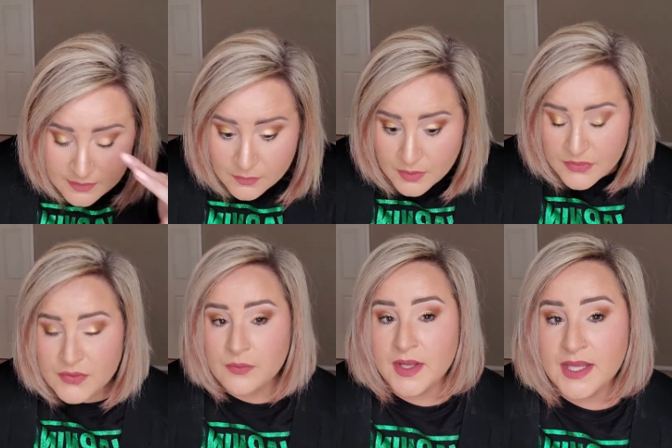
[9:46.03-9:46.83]
with the
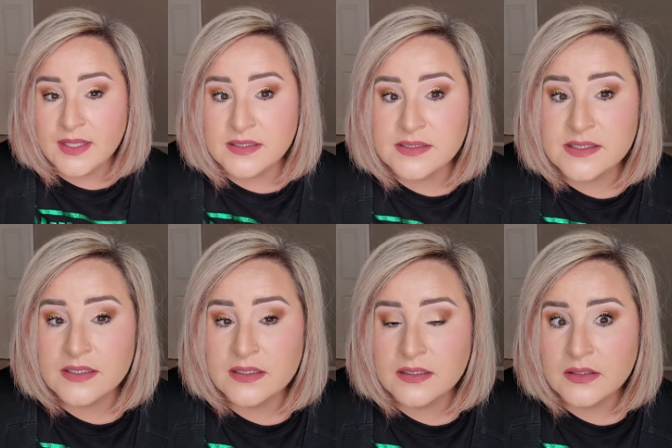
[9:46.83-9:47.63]
wind.
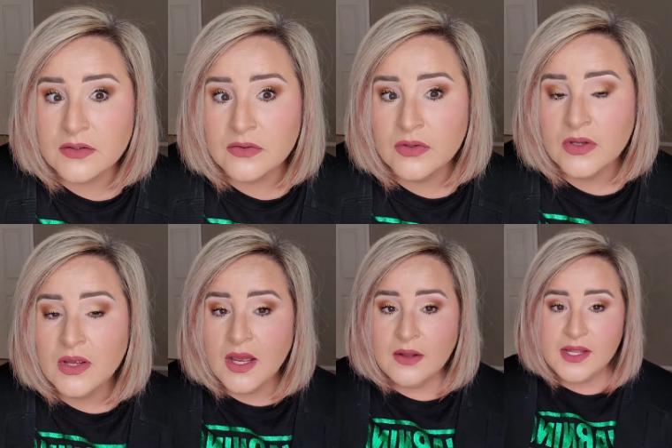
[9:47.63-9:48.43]

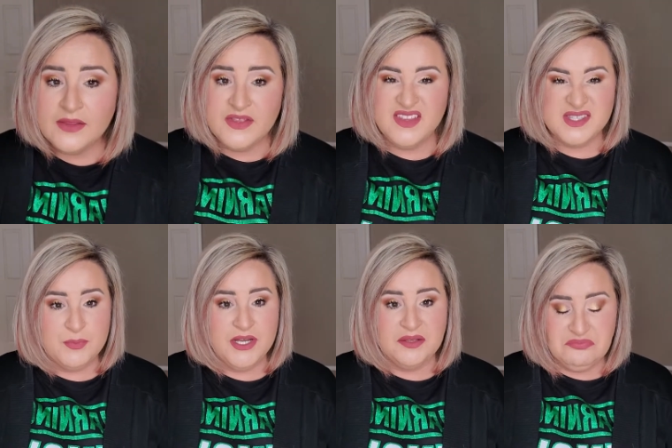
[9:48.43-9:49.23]
Okay, I think that's
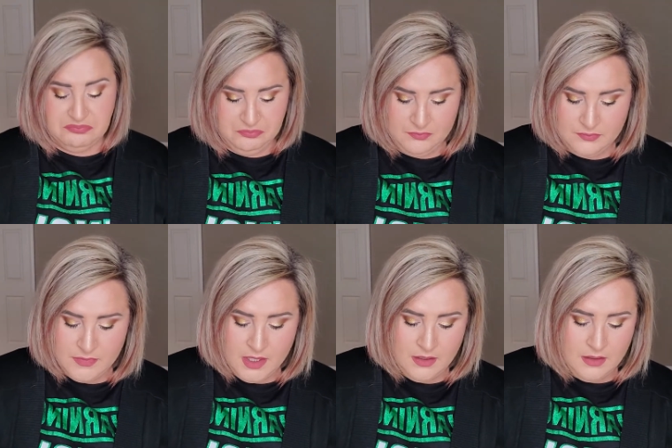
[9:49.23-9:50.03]
pretty.
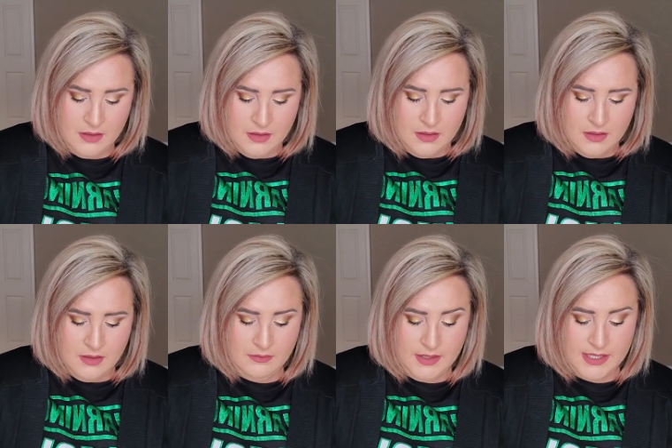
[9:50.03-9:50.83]

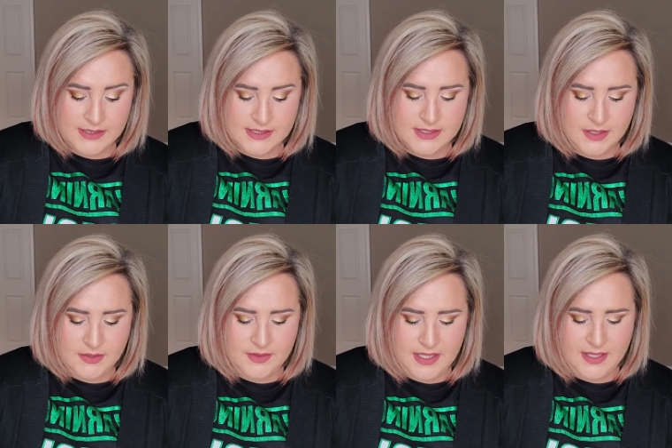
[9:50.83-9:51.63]
All right,
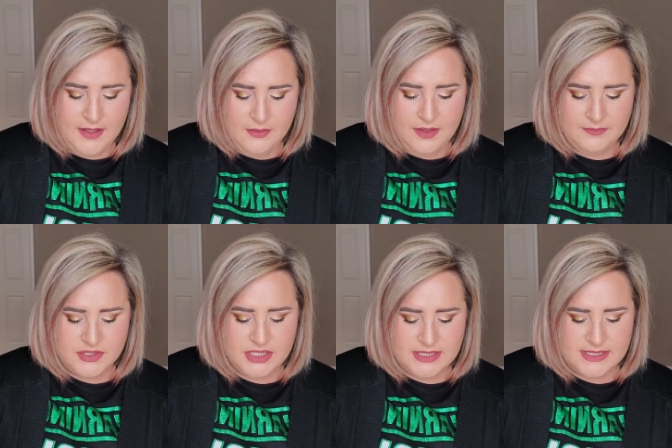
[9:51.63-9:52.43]
so now I'm
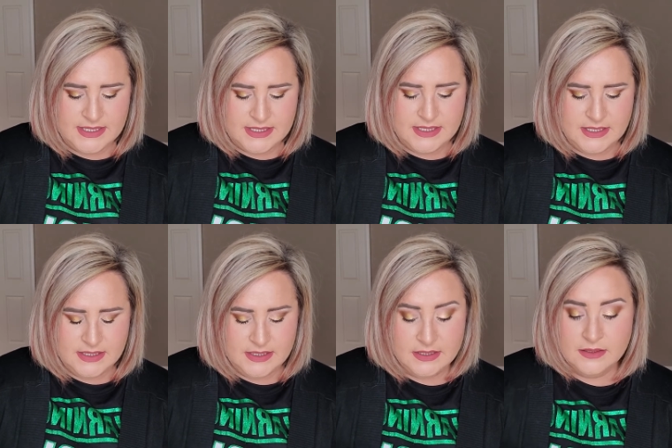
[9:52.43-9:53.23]
just
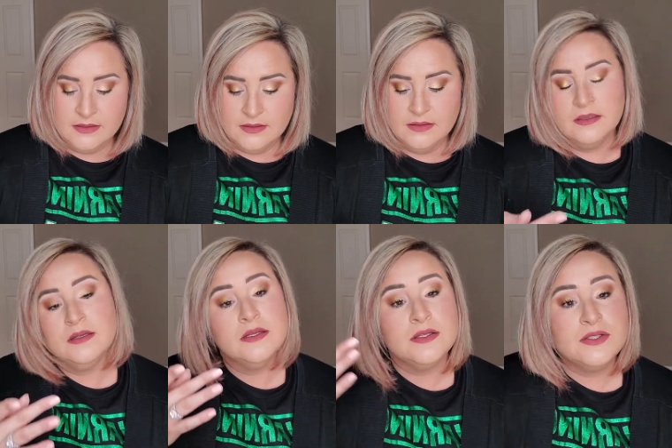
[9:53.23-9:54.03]

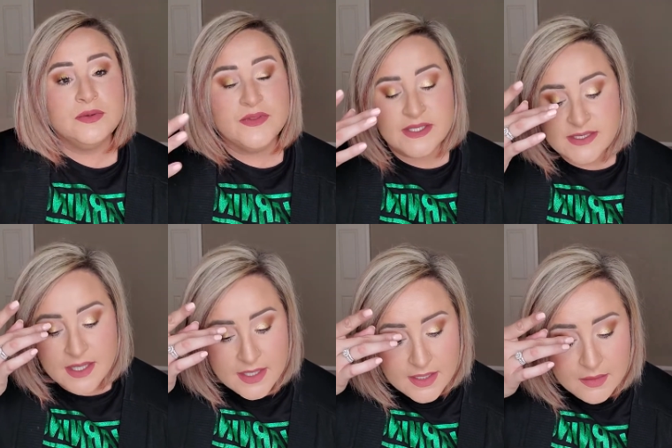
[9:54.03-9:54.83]
doing the
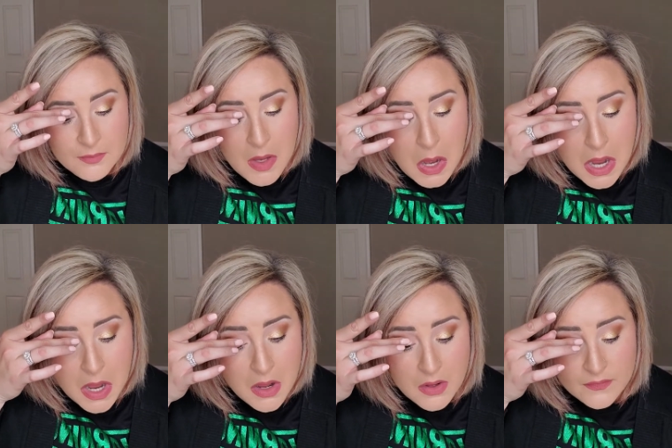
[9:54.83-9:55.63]
same
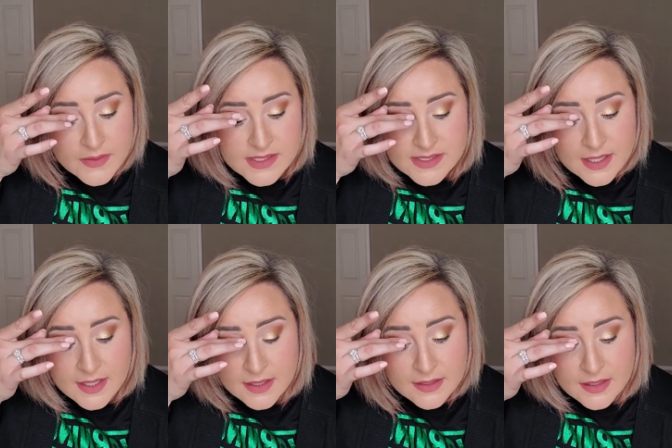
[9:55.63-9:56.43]
on this
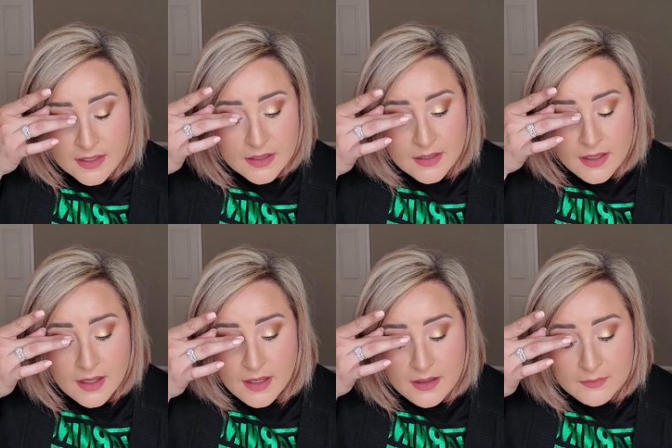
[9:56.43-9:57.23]
side.
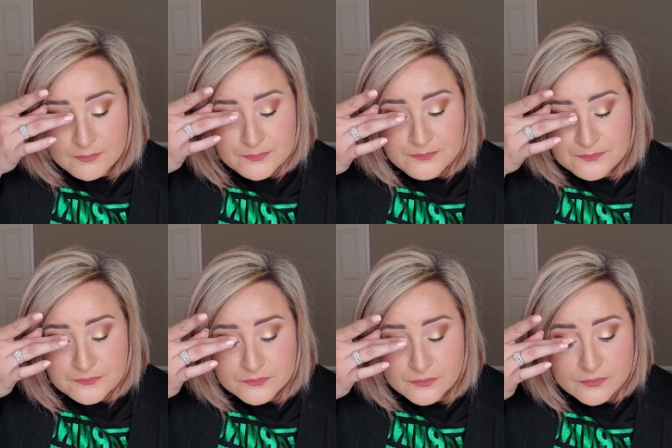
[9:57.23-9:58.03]
Um,
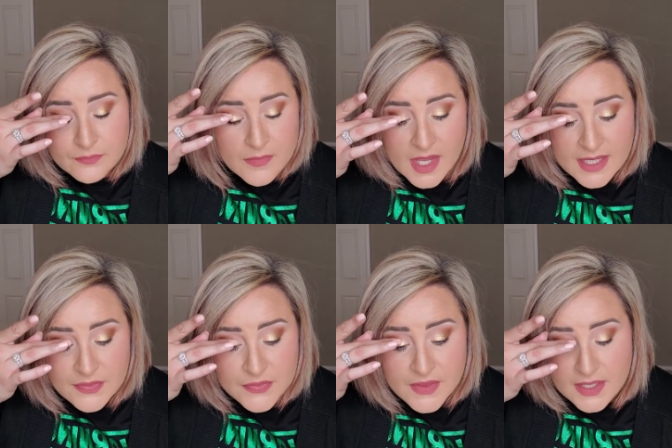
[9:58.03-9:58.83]
and I
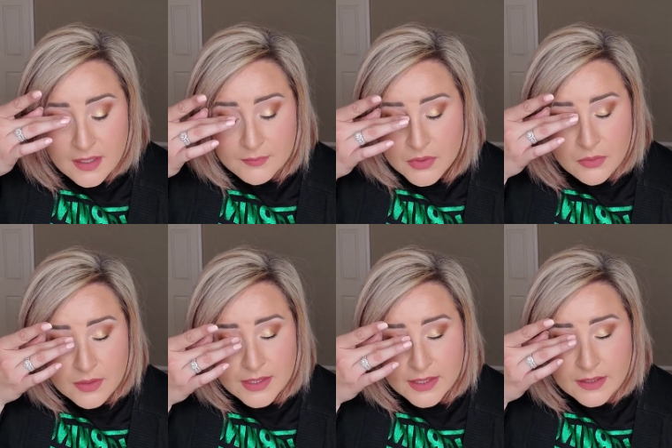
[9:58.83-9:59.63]
think I'm
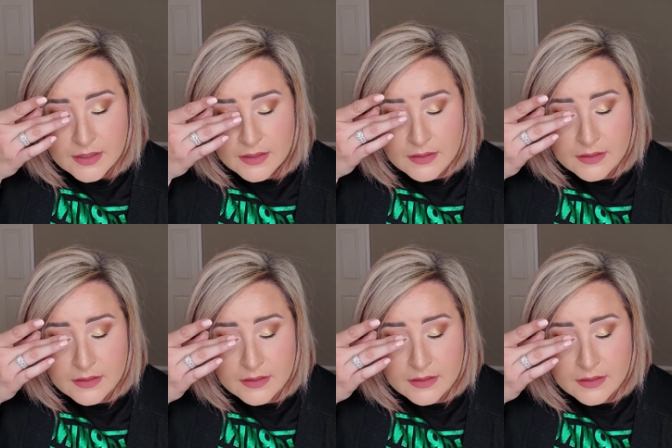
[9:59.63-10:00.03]
going